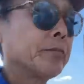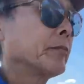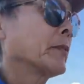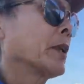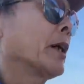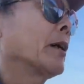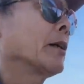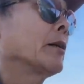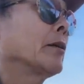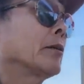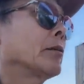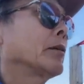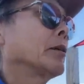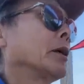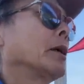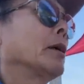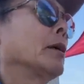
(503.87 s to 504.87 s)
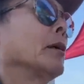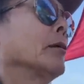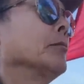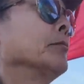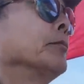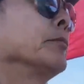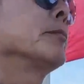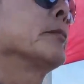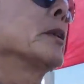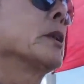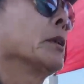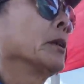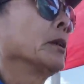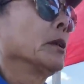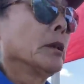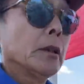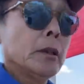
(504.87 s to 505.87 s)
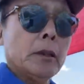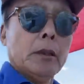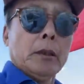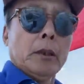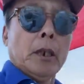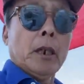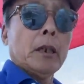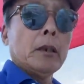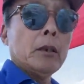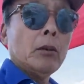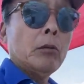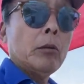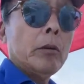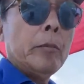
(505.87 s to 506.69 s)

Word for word: Hi here. Um, you know,